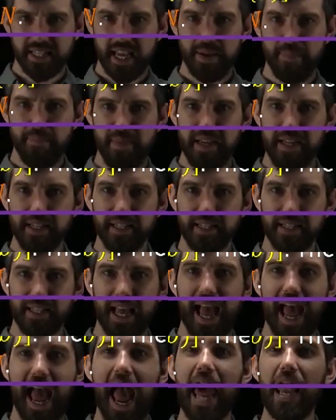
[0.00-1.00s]
it means
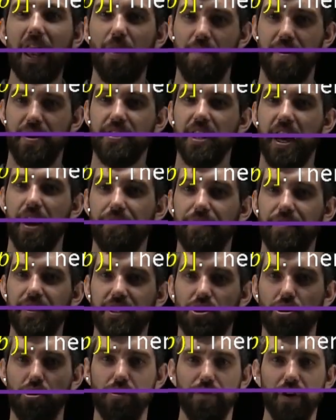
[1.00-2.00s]
element of, this
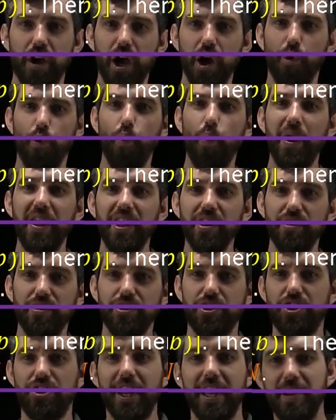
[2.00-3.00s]
sort of weird
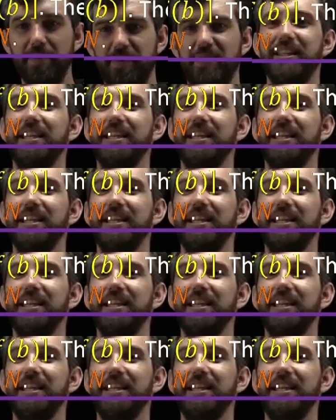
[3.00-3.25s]
shaped